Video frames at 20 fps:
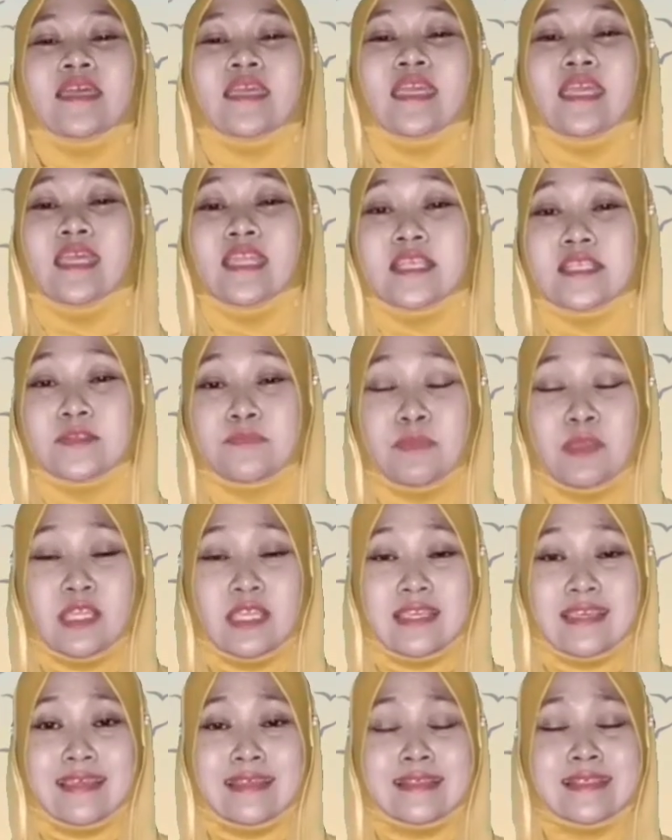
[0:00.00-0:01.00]
It is
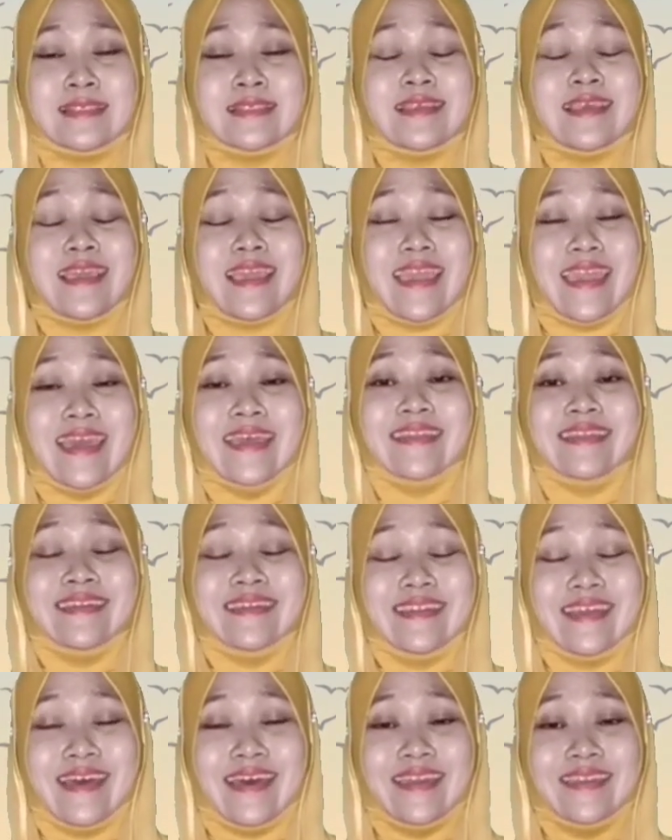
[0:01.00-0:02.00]
because at
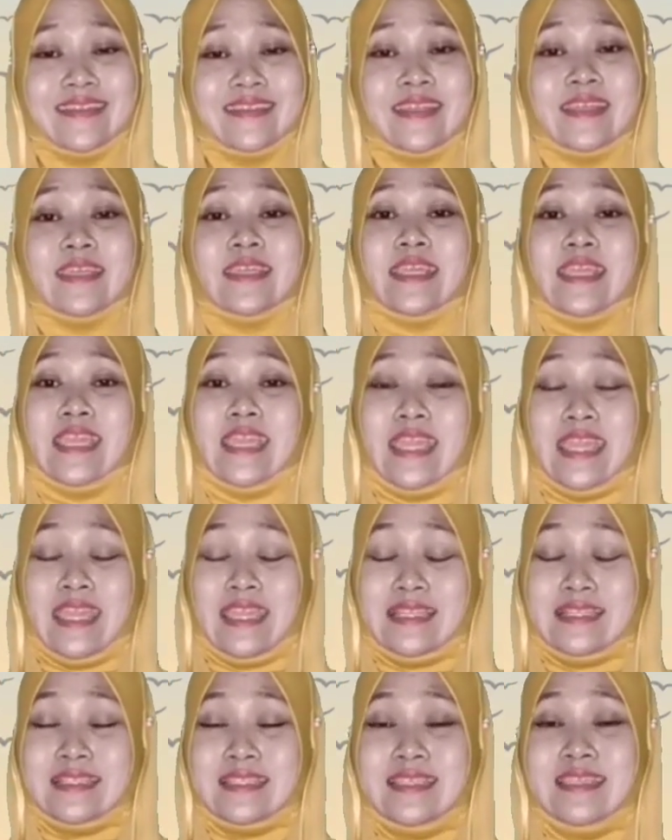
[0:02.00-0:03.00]
night,
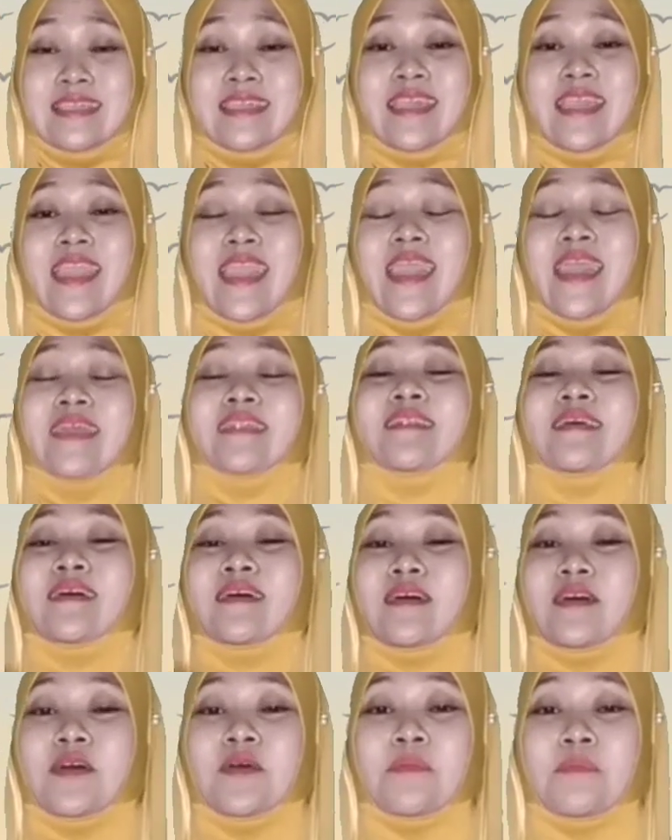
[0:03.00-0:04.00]
Katie and
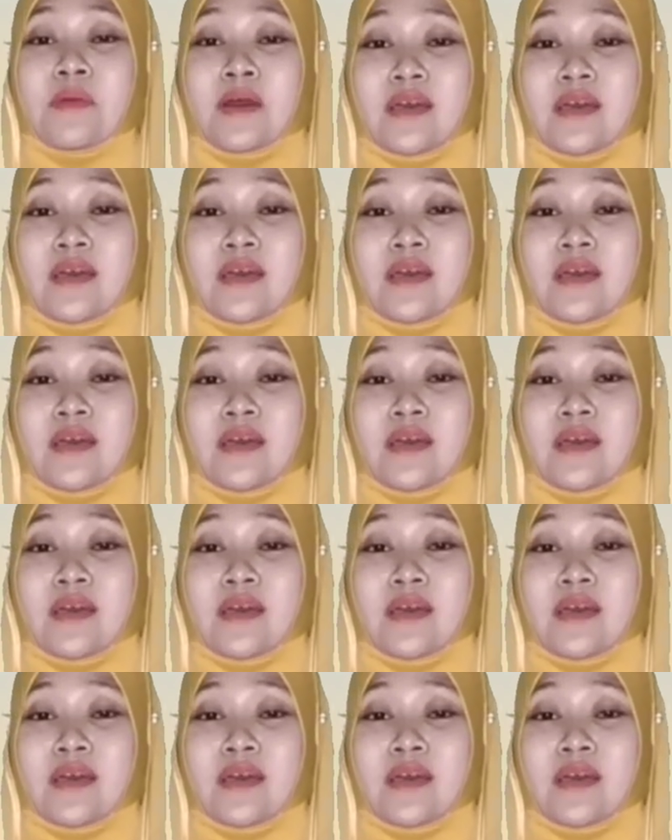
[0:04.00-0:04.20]
her